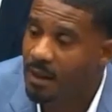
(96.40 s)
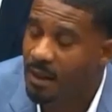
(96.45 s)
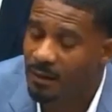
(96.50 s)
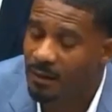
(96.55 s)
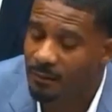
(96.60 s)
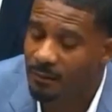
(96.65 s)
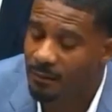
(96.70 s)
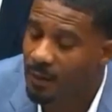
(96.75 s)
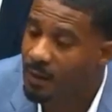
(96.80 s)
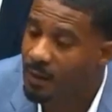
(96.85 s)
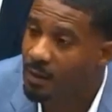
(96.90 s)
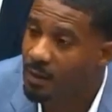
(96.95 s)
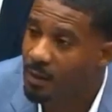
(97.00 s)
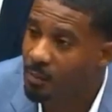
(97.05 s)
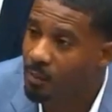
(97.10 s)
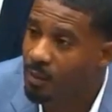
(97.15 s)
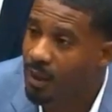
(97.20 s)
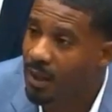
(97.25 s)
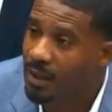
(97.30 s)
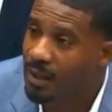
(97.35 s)
Yeah, he
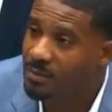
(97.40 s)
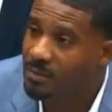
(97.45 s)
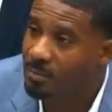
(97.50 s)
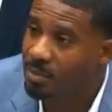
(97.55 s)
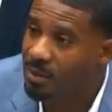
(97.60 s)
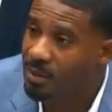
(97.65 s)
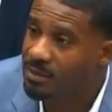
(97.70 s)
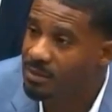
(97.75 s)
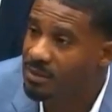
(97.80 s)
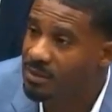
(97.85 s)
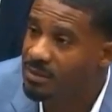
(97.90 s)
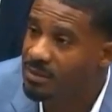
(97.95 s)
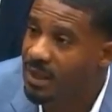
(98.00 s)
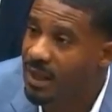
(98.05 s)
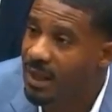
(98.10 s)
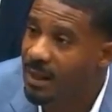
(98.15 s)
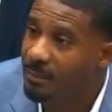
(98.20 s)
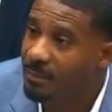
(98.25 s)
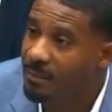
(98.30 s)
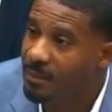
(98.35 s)
fell, and we asked the police to
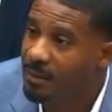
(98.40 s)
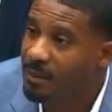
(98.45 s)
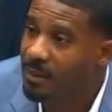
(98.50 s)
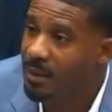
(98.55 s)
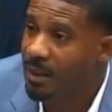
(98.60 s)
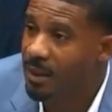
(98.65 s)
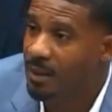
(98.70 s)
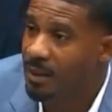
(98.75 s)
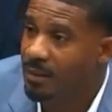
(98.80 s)
stop.